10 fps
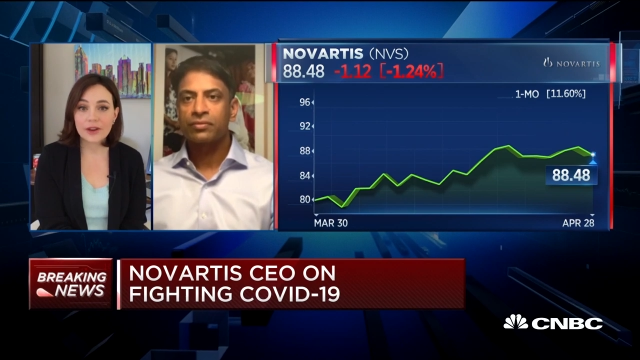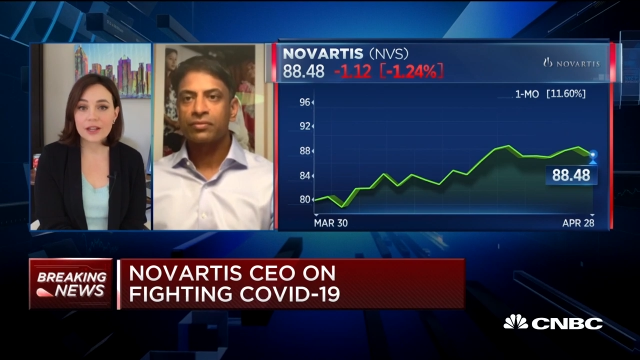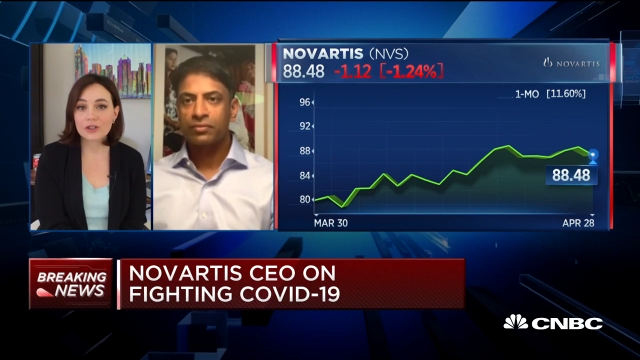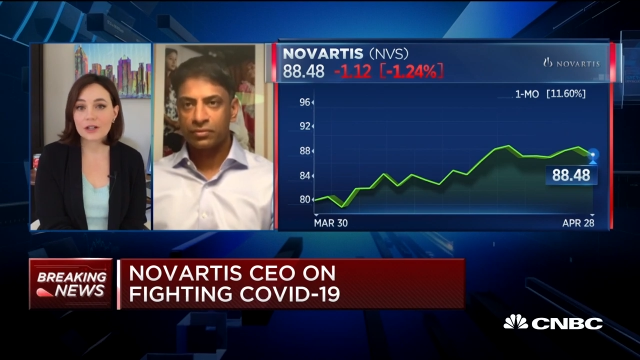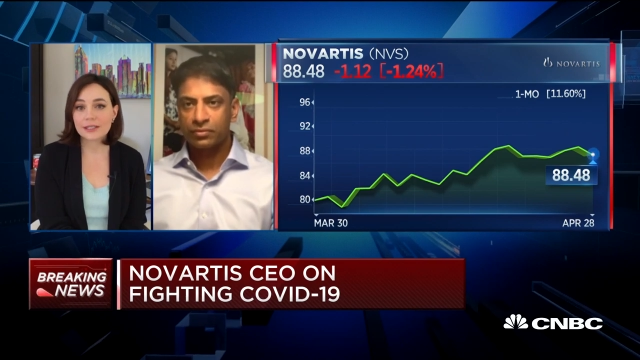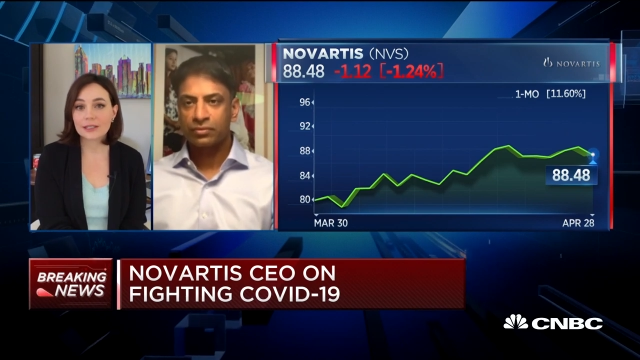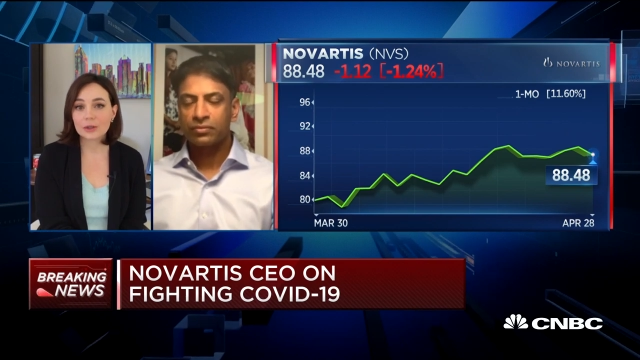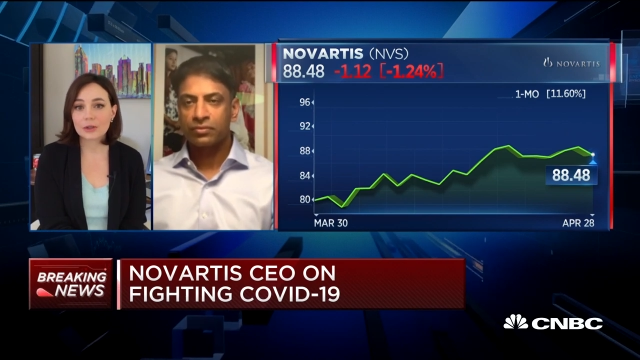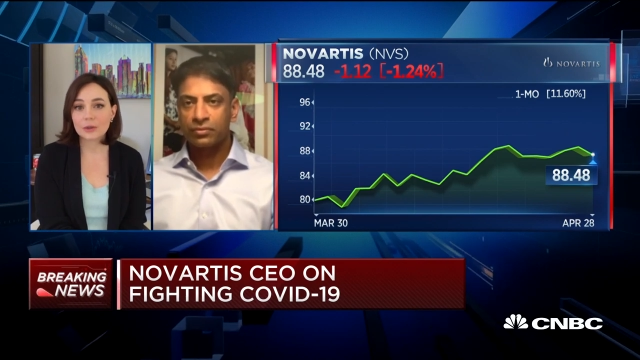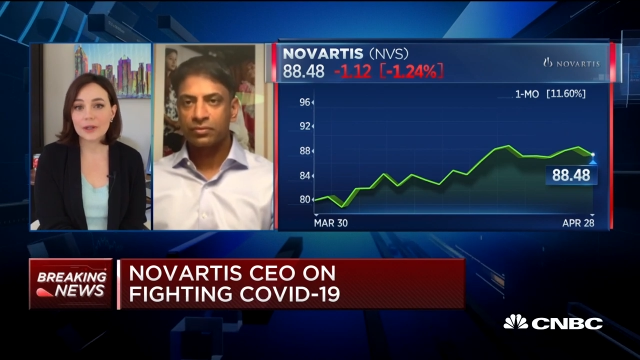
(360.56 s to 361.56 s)

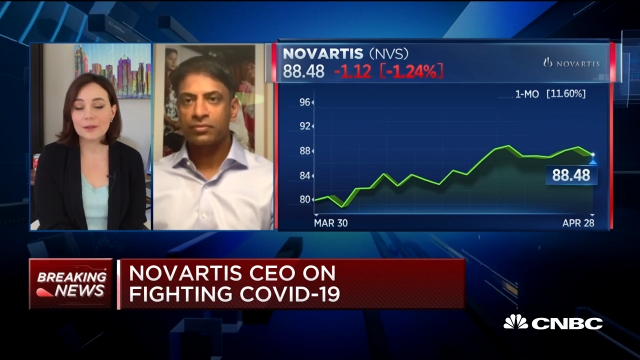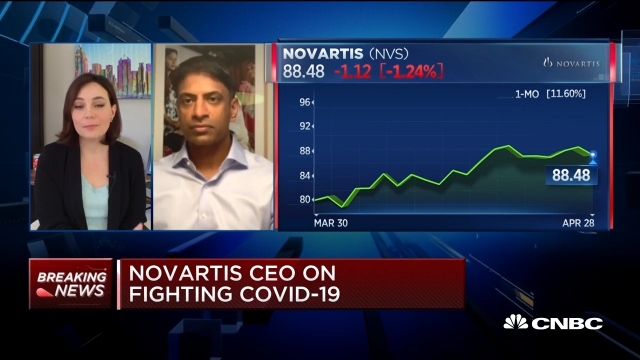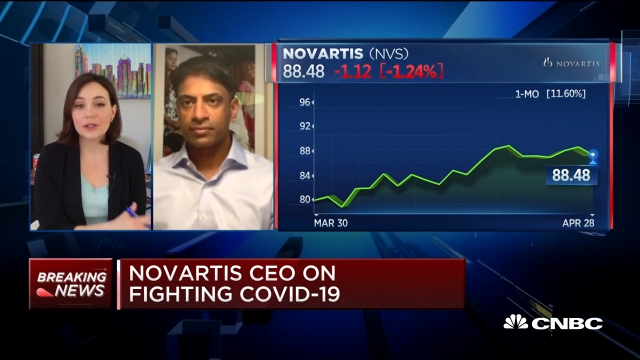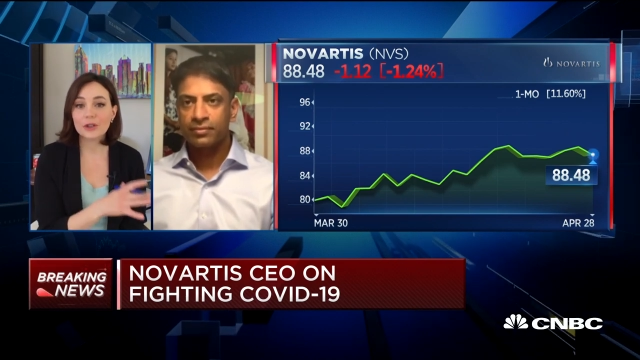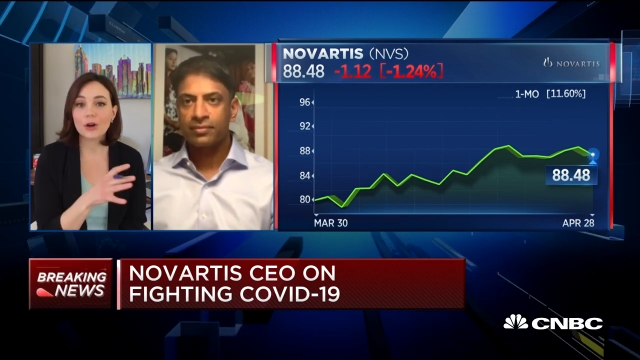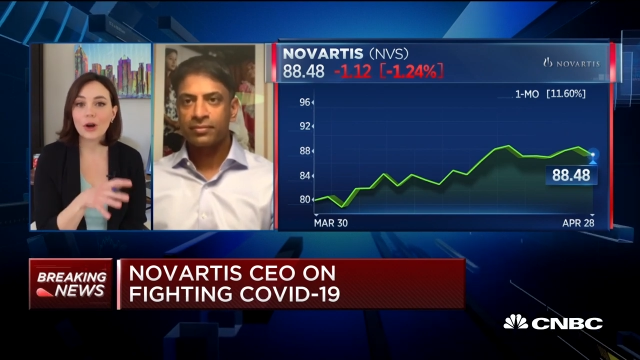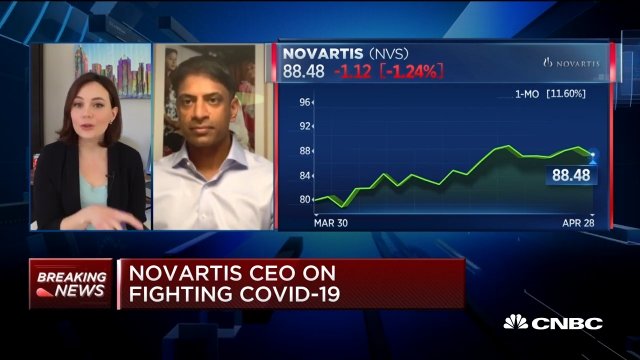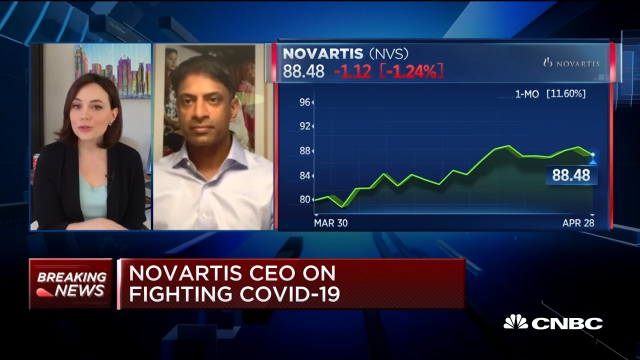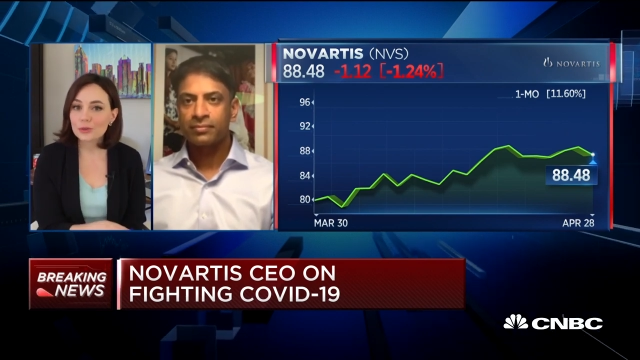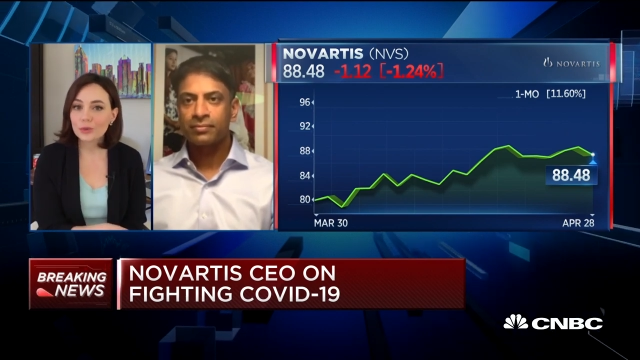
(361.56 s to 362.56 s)
Speaker 1: hydroxychloroquine, but you're
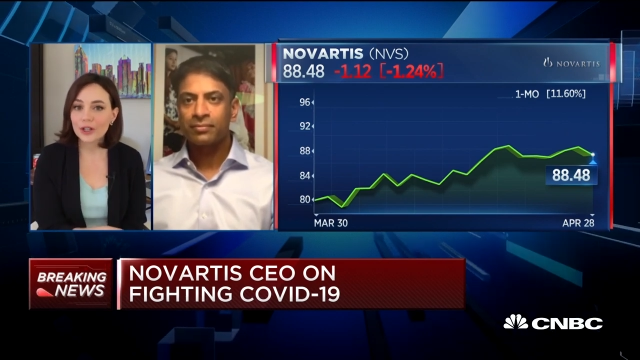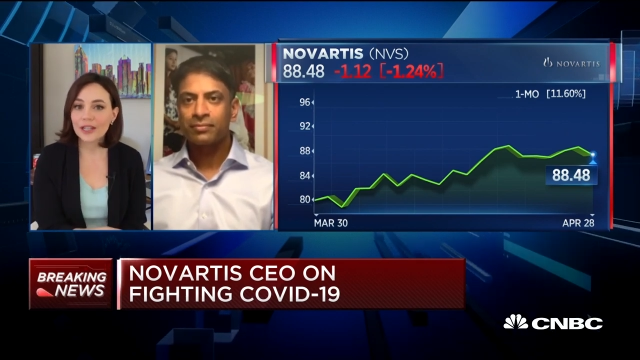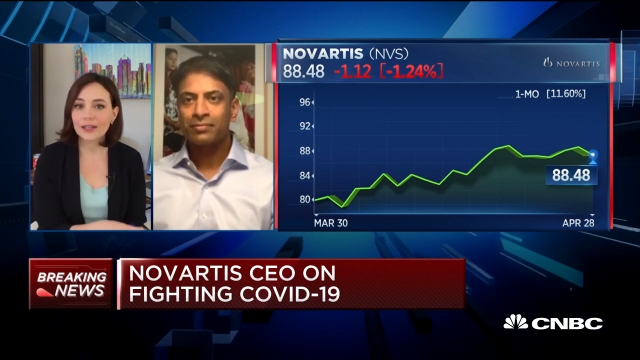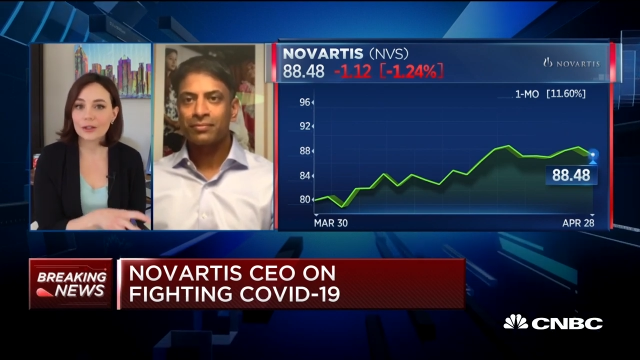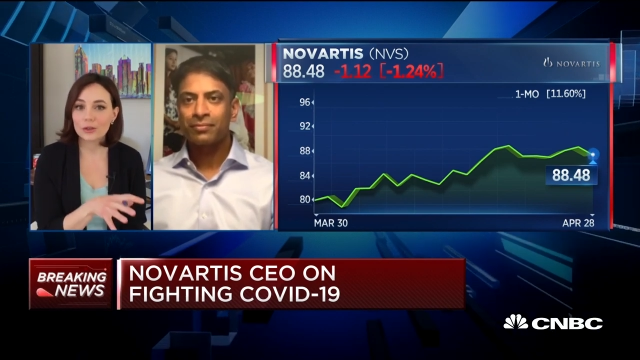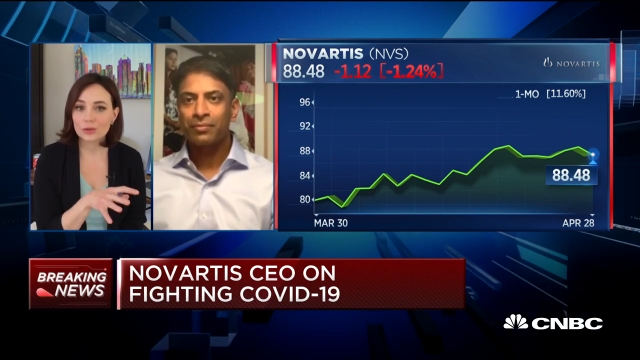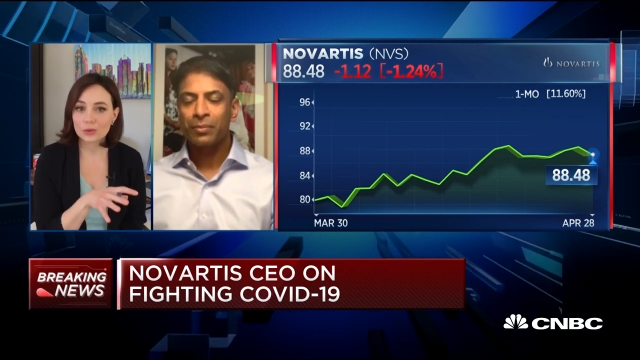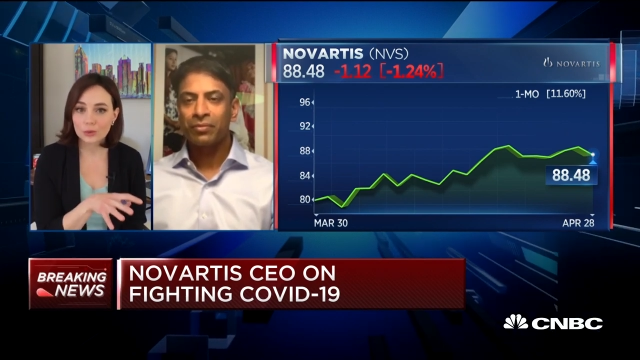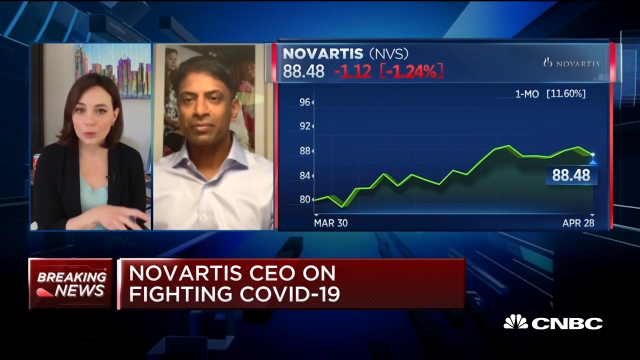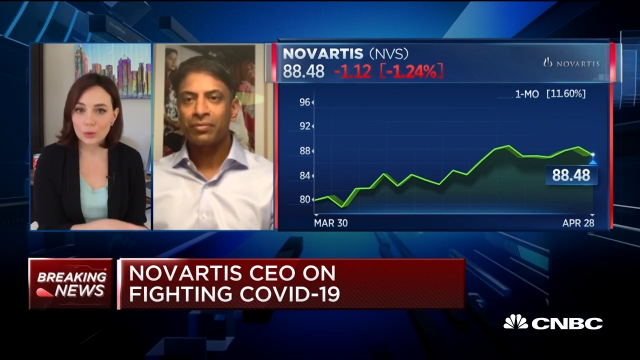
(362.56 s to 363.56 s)
also running a
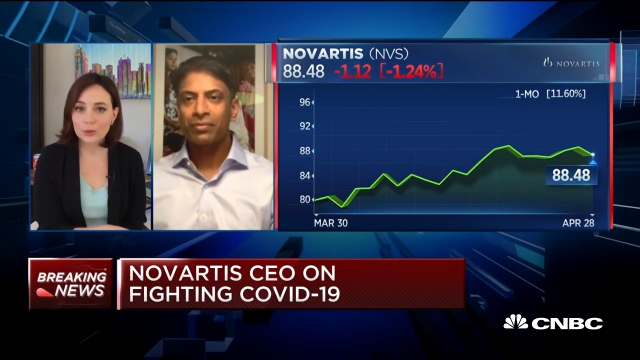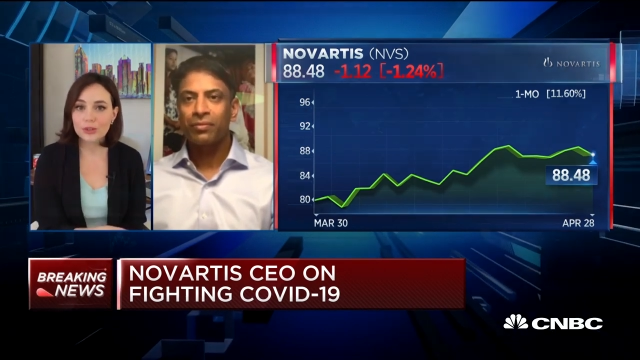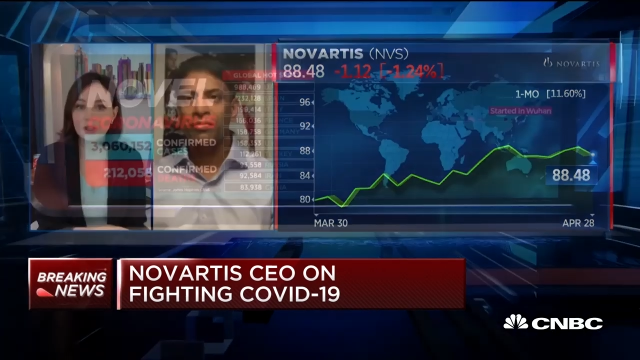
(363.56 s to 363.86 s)
controlled